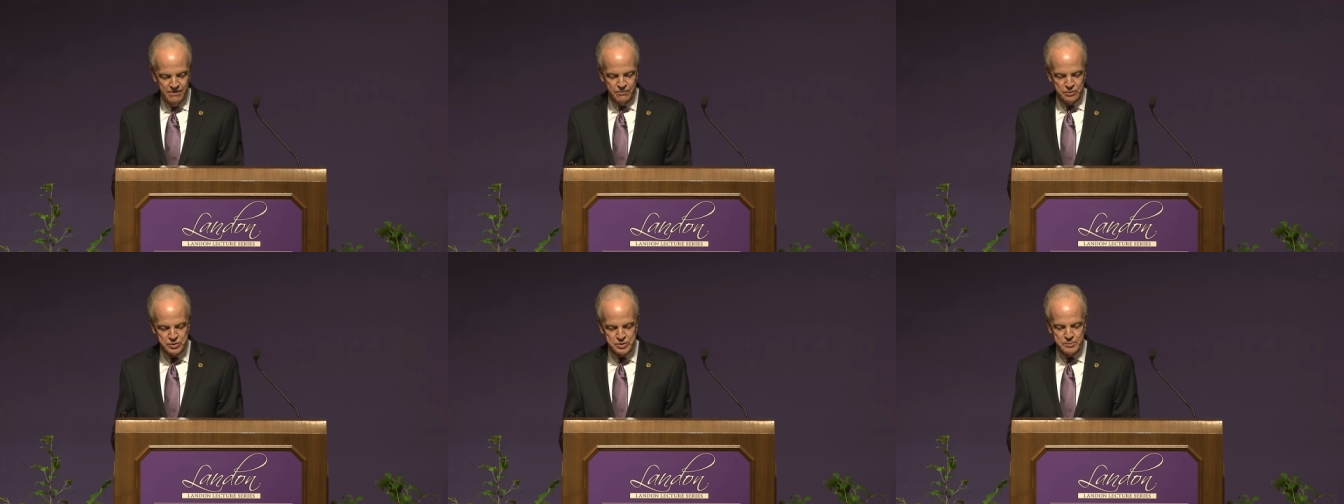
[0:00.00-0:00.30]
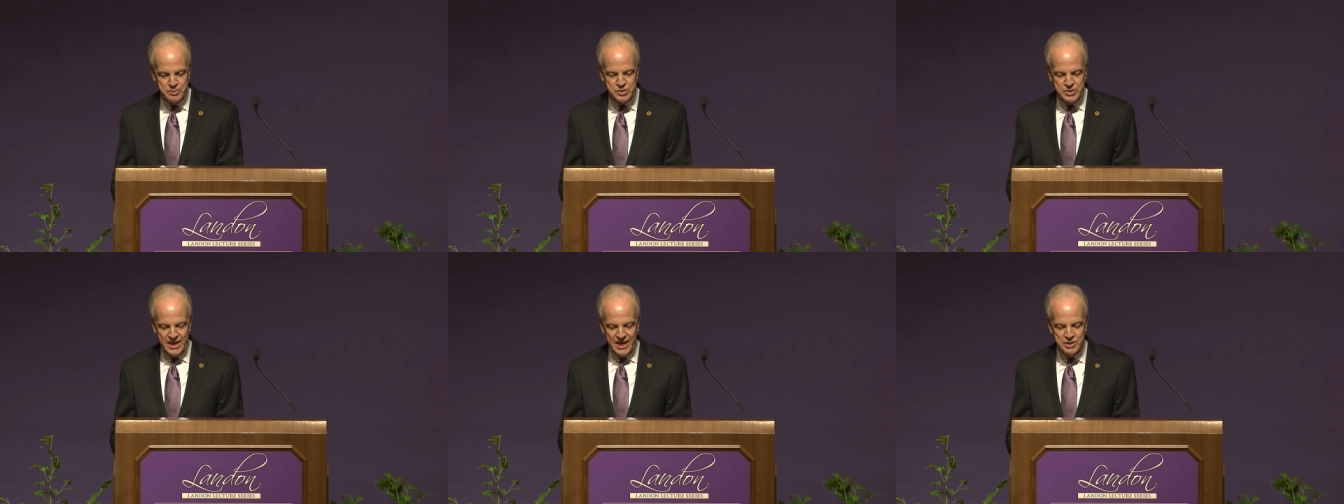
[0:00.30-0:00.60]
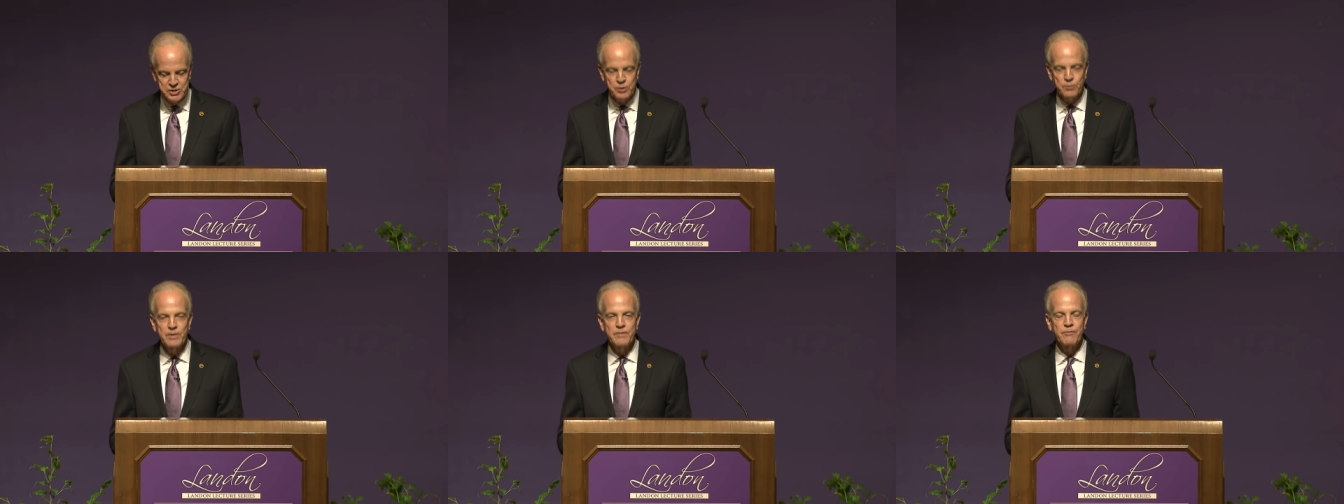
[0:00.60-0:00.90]
for
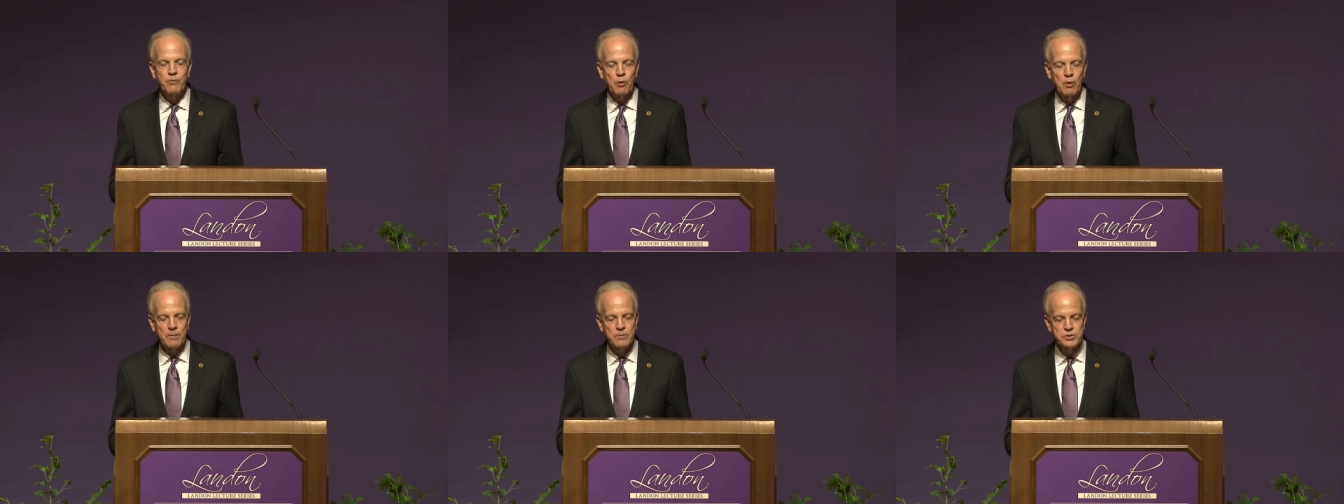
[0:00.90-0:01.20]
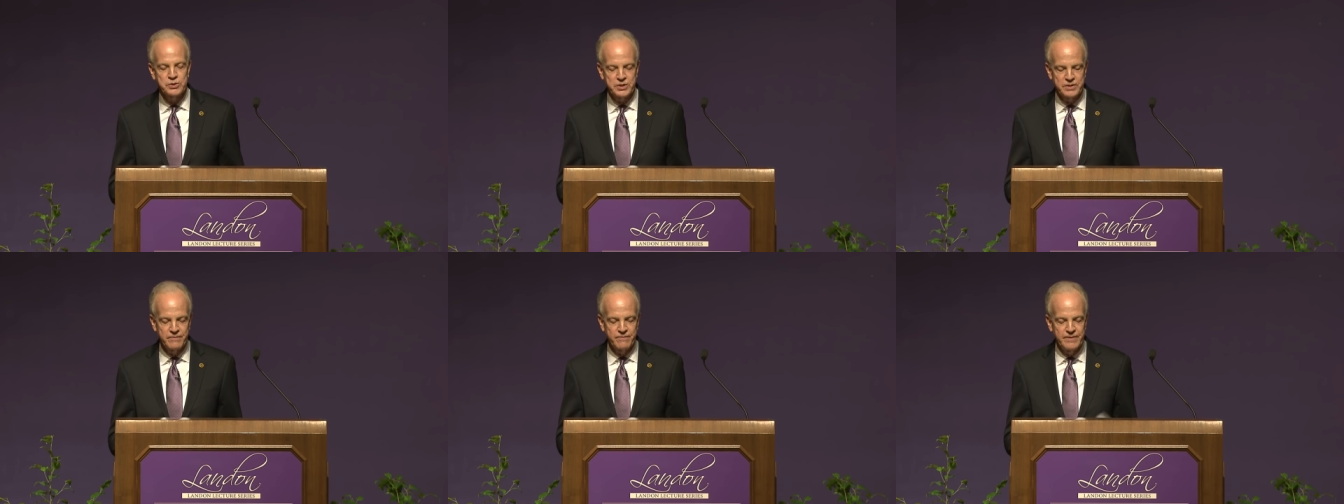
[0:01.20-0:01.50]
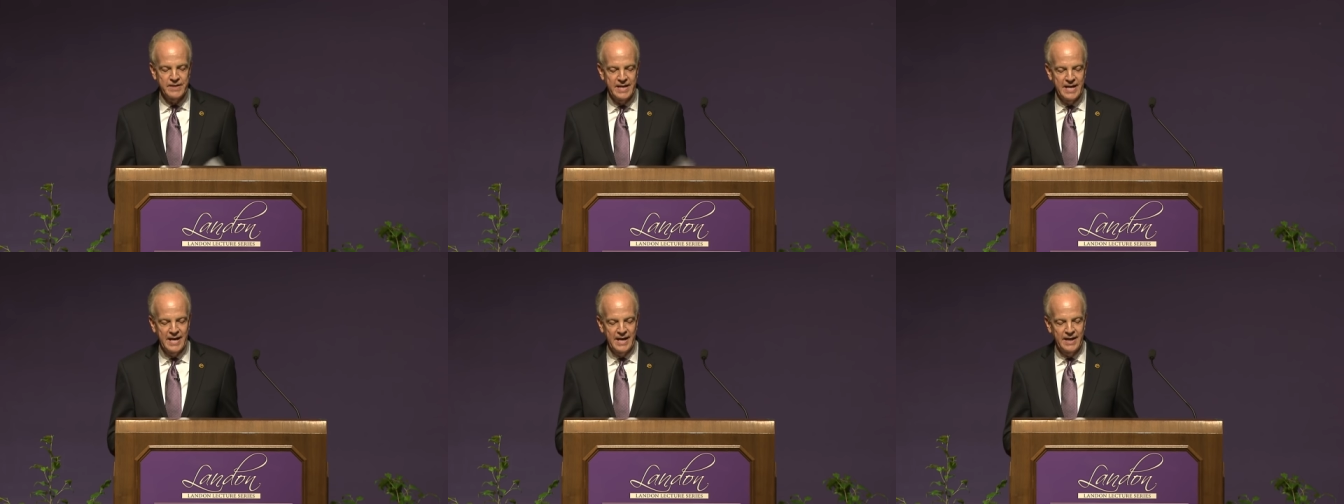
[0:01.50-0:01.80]
substantial reforms to the
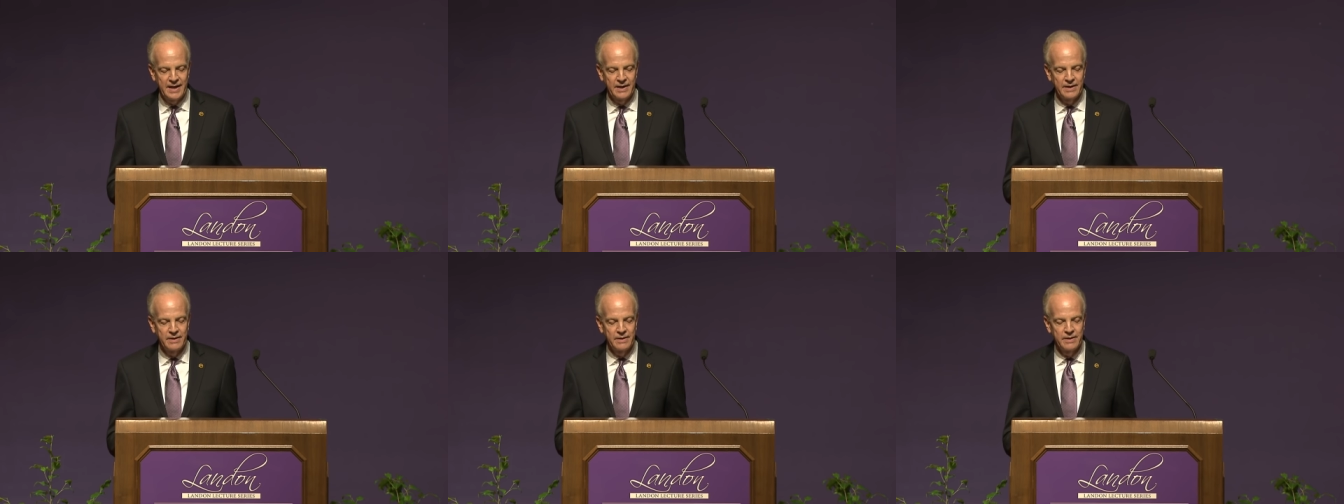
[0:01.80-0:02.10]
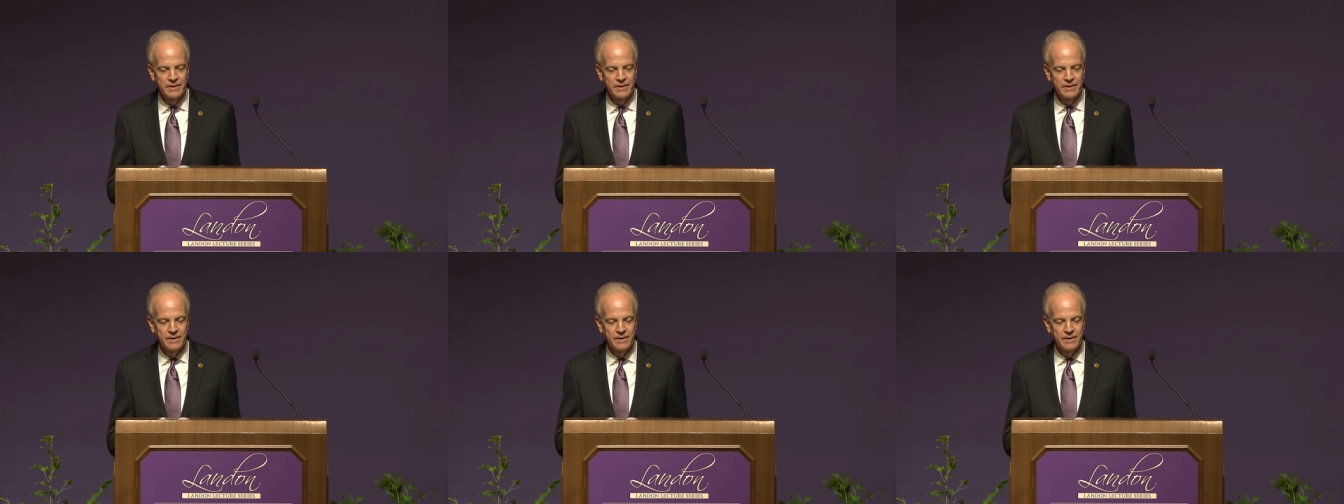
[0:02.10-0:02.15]
VA.